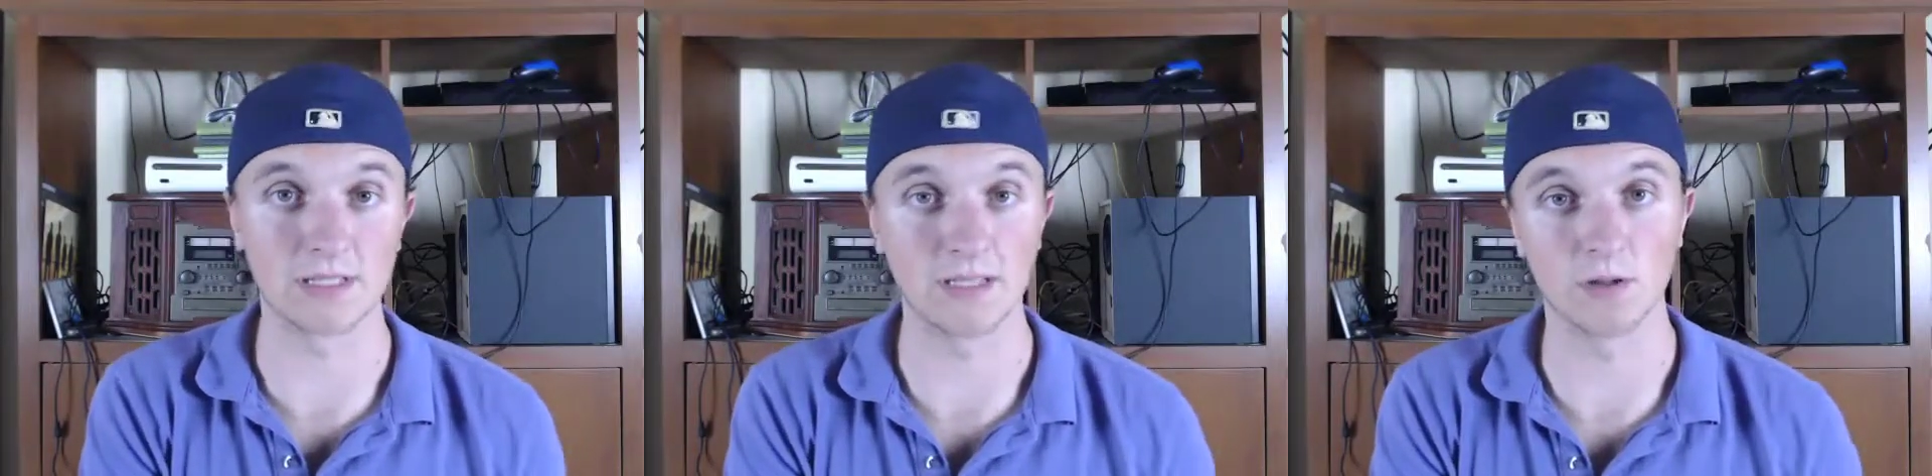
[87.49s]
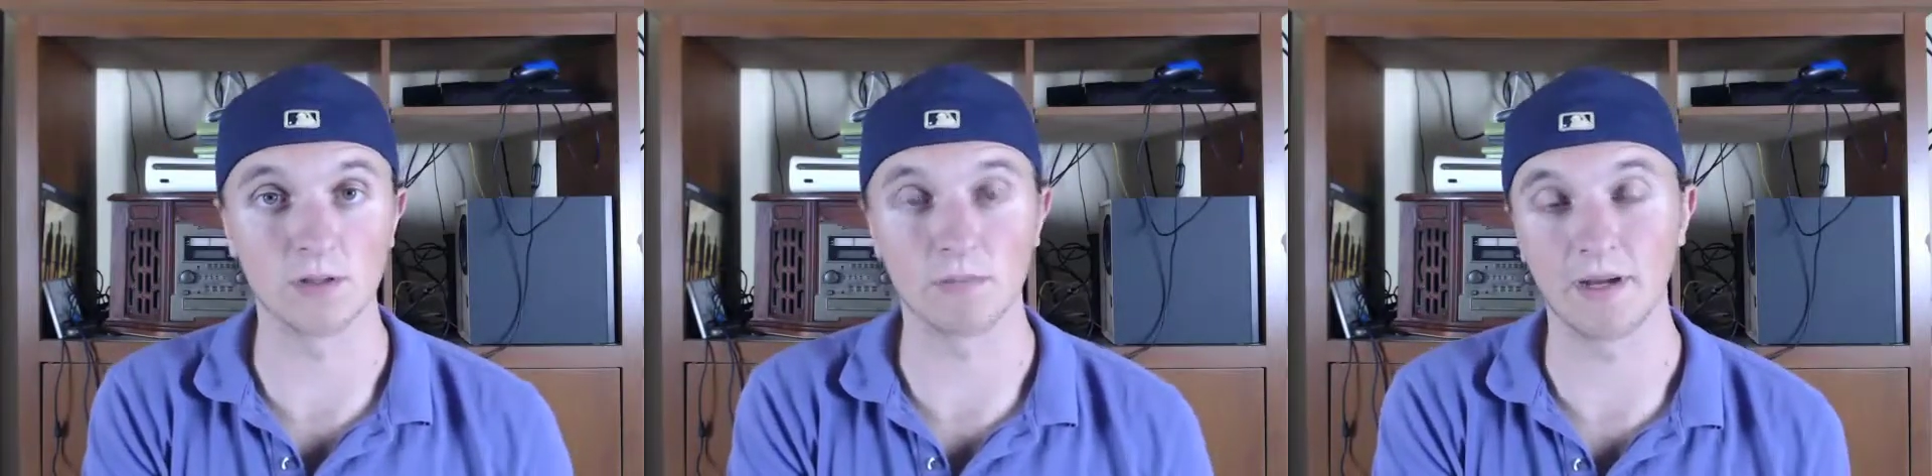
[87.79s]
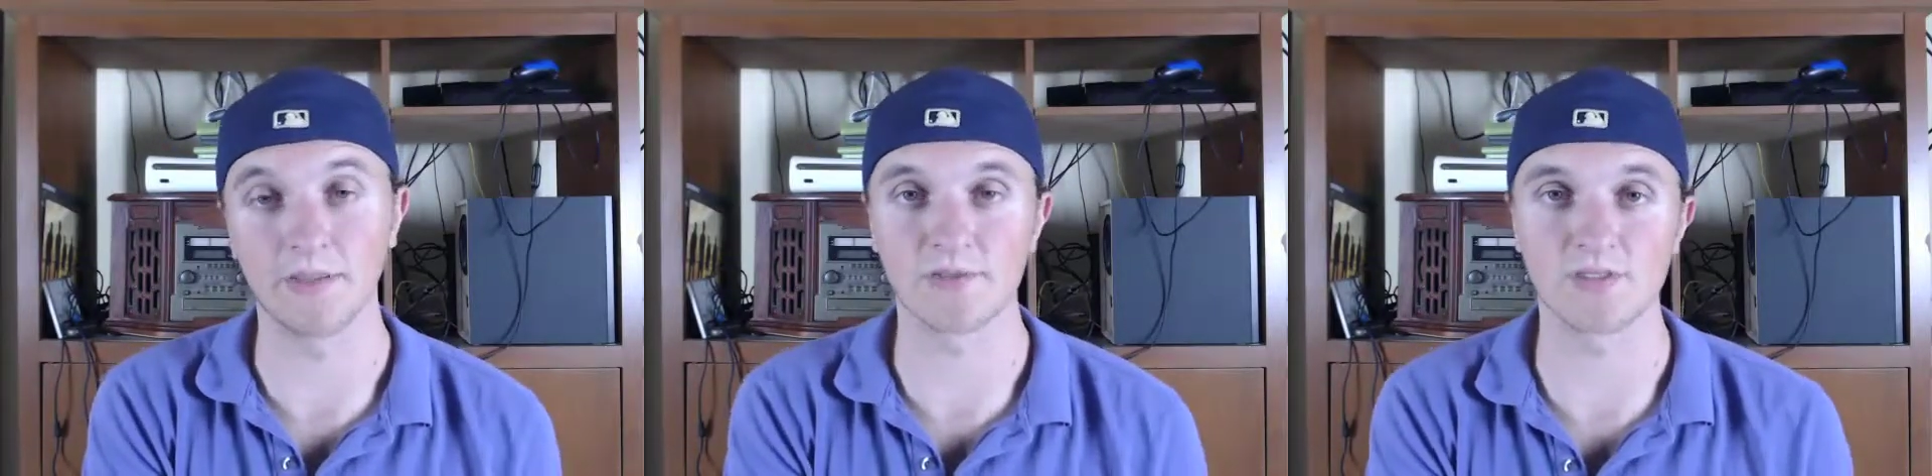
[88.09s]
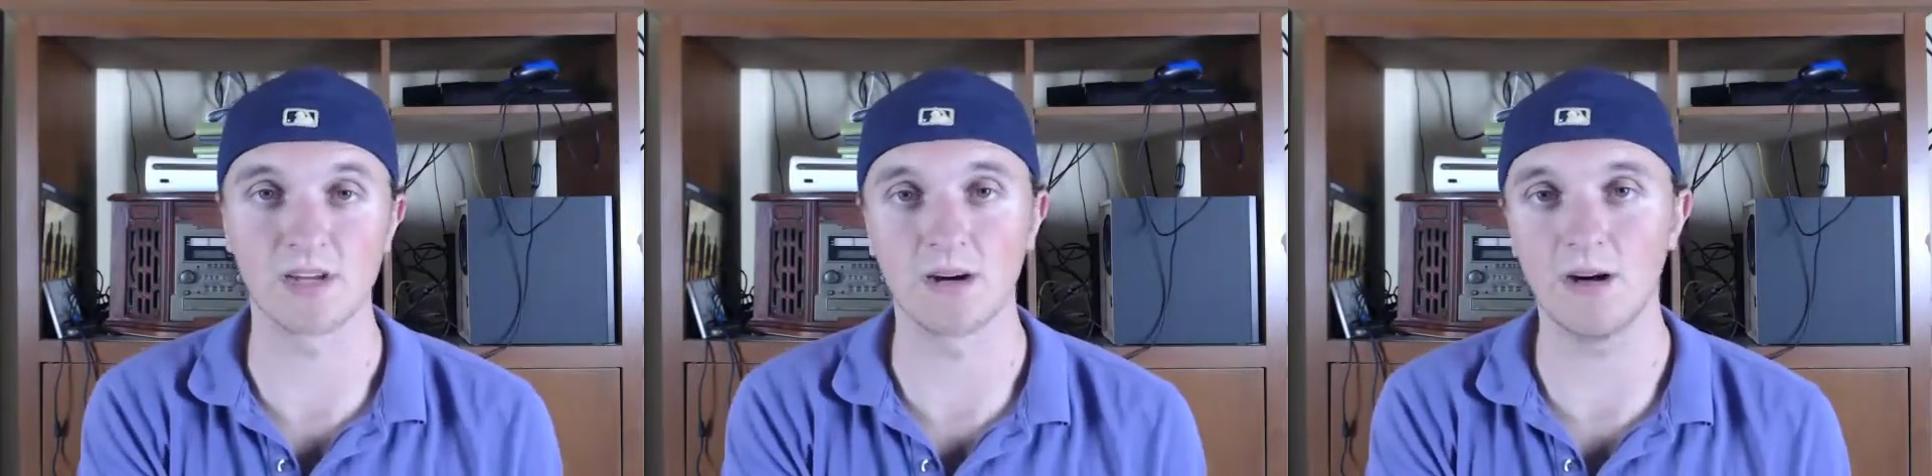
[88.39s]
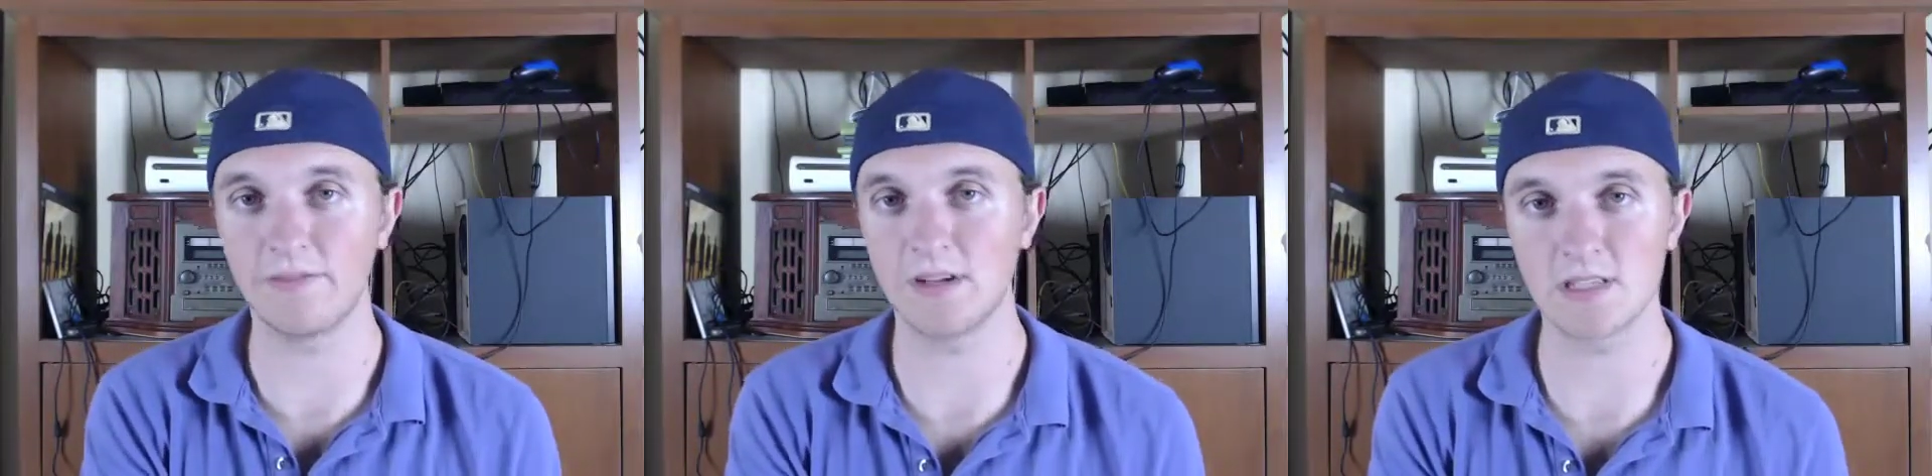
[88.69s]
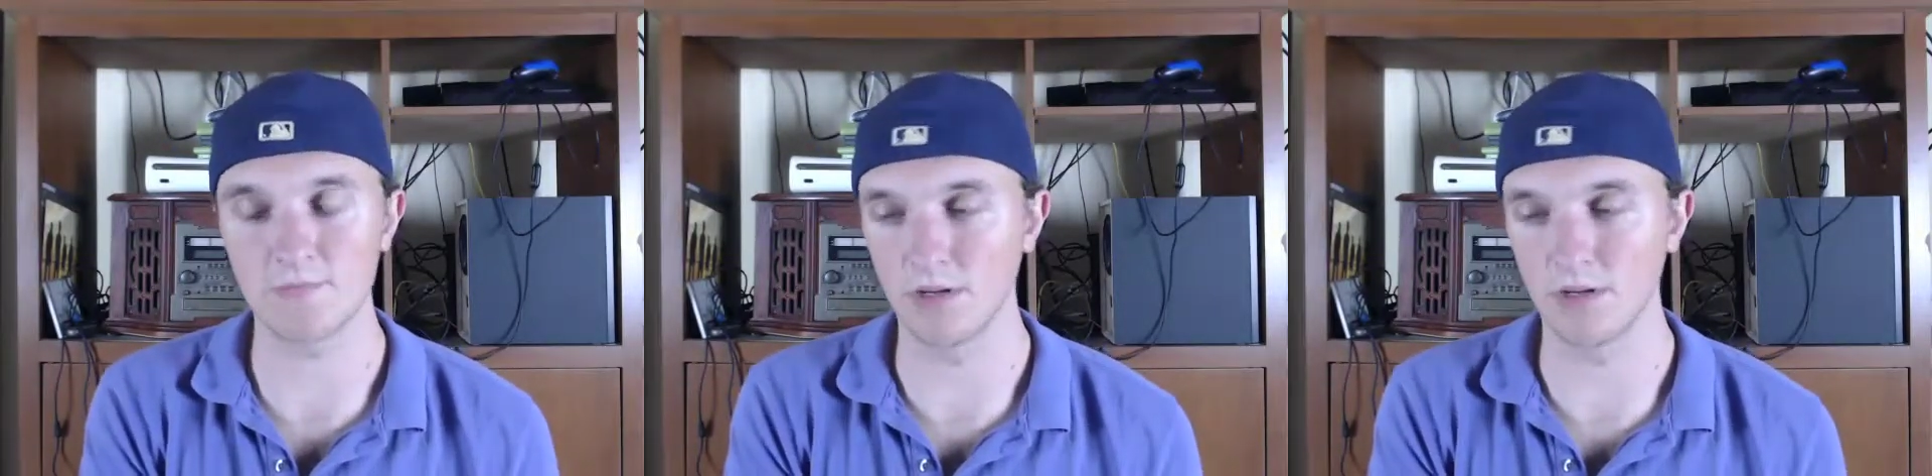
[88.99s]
kill the Panthers' entire offense,